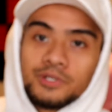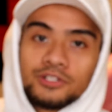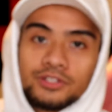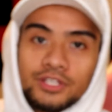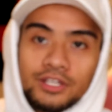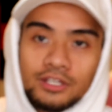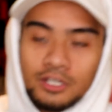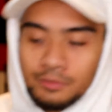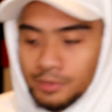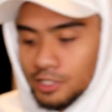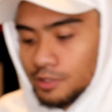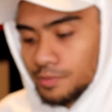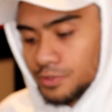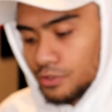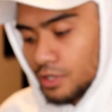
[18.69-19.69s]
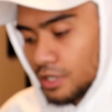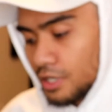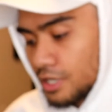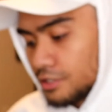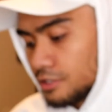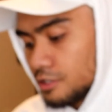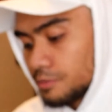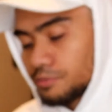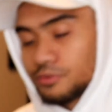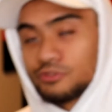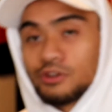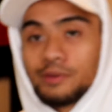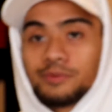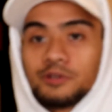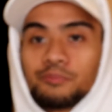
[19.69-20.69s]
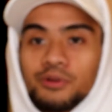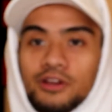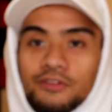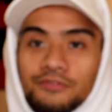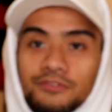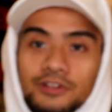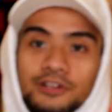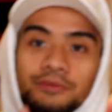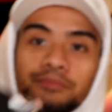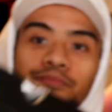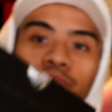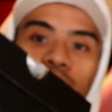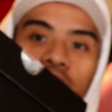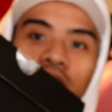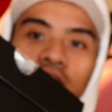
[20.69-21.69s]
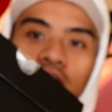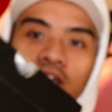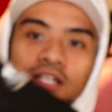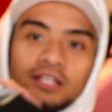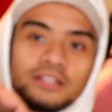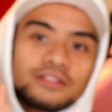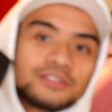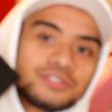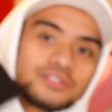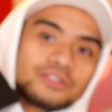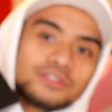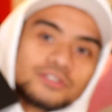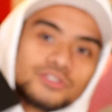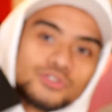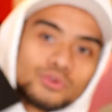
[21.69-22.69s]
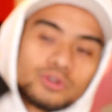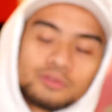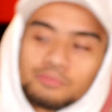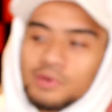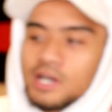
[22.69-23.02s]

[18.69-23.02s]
birthday coming up, so I ended up grabbing a pair for him. It is a Jordan